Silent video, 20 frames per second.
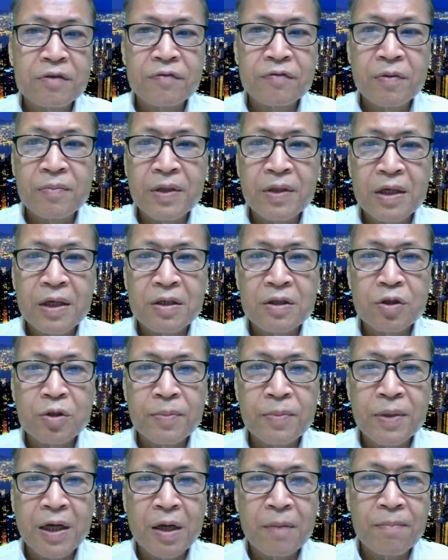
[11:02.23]
This will be
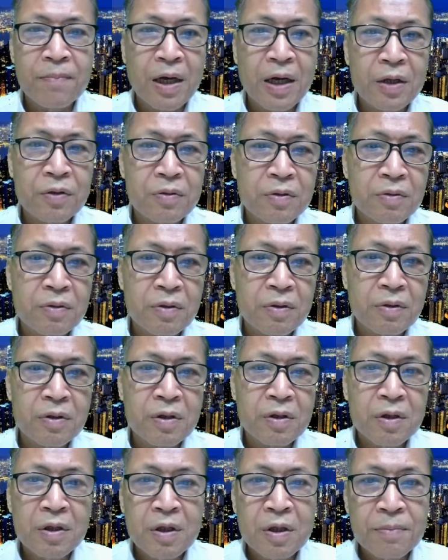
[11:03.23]
compared to
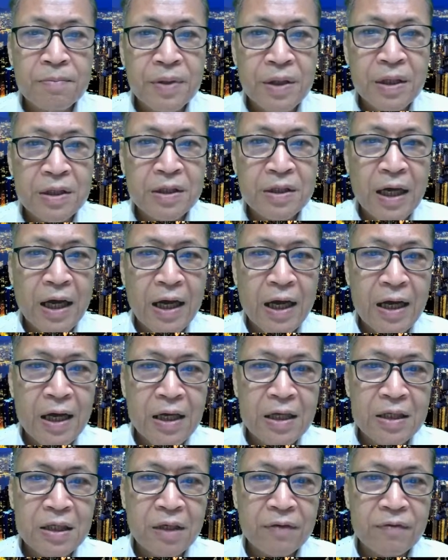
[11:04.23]
BS
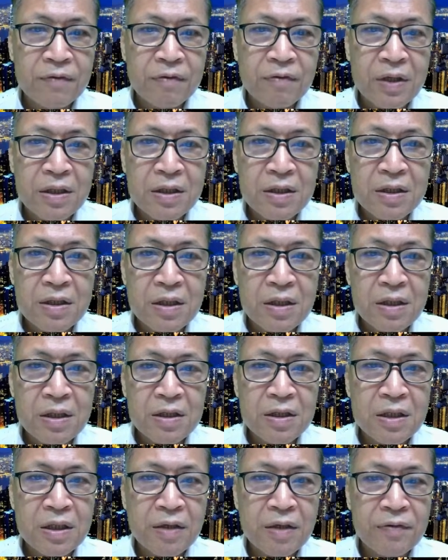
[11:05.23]

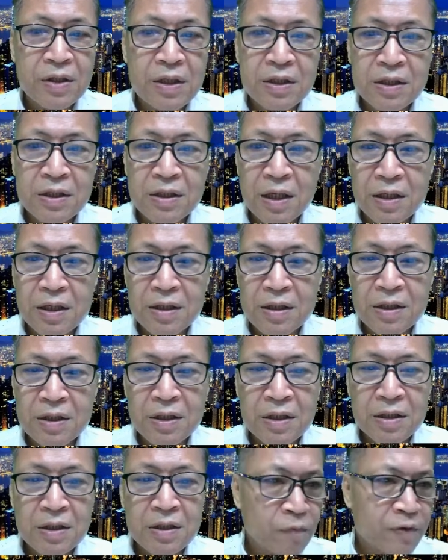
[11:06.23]
776.
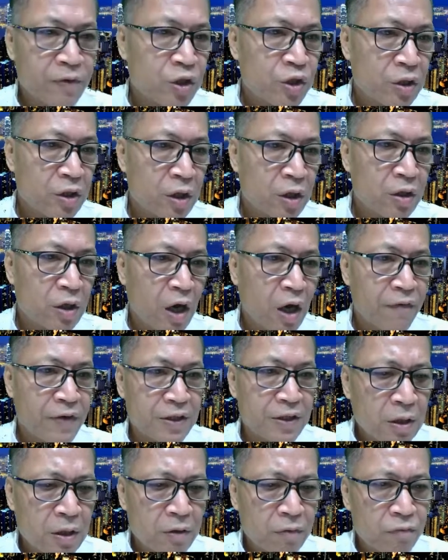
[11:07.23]
The
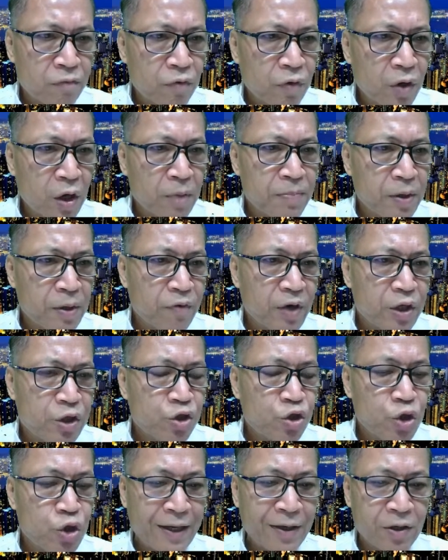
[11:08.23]
officers will not be very
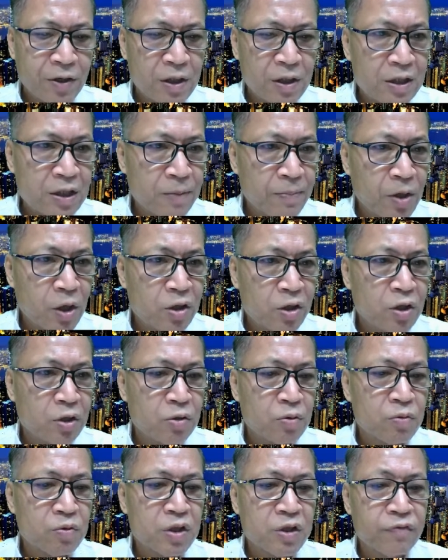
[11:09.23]
strict on this because it's
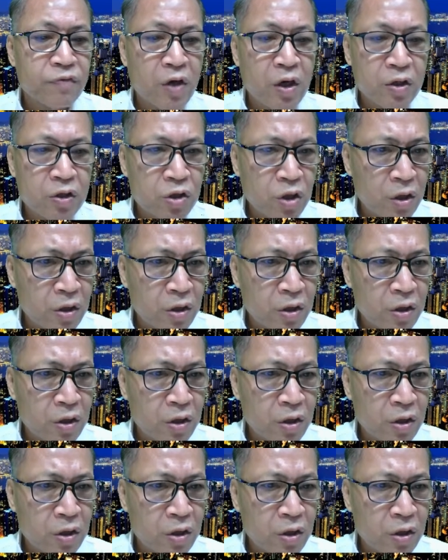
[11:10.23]
loose furniture.